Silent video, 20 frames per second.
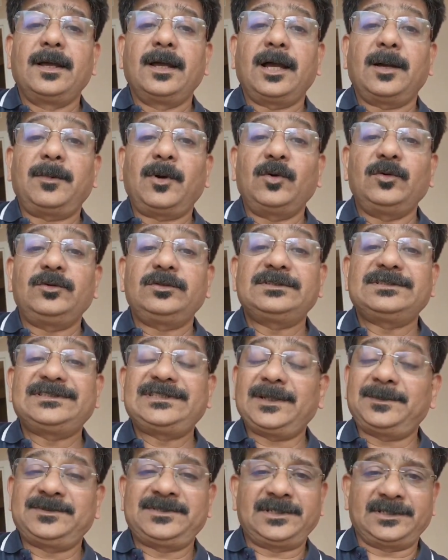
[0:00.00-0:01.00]
about
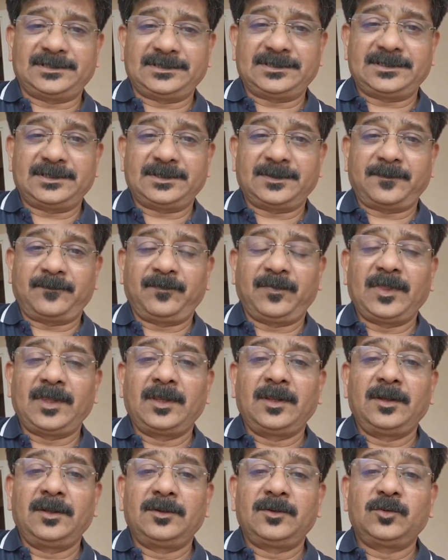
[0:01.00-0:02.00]
sepsis.
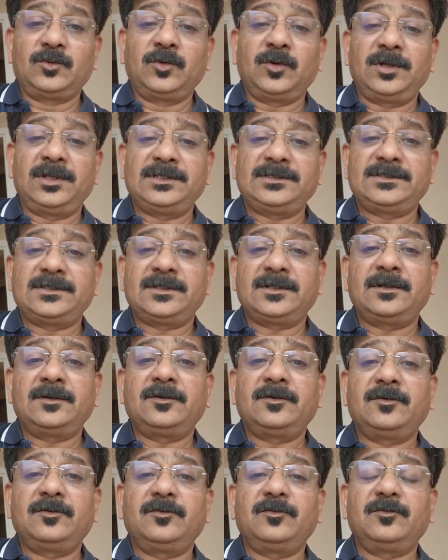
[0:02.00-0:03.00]
Today is
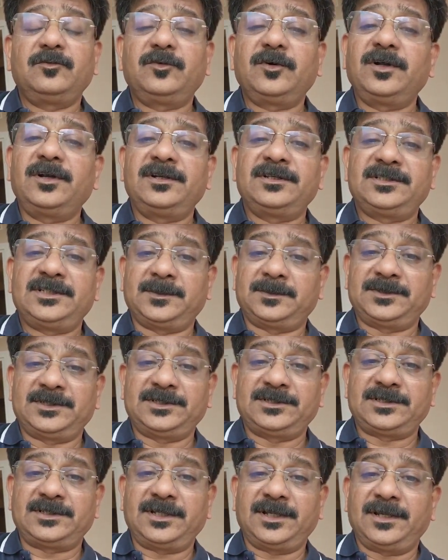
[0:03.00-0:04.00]
World
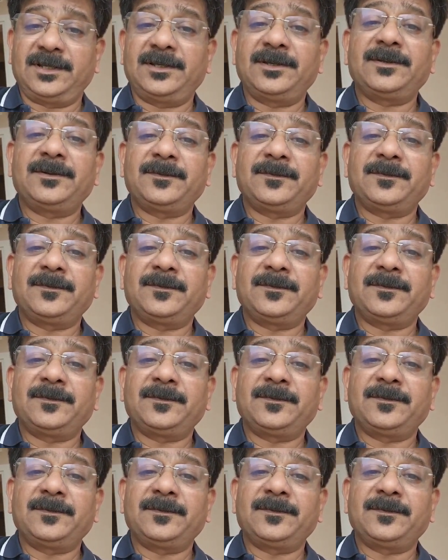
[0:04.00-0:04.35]
Sepsis Day,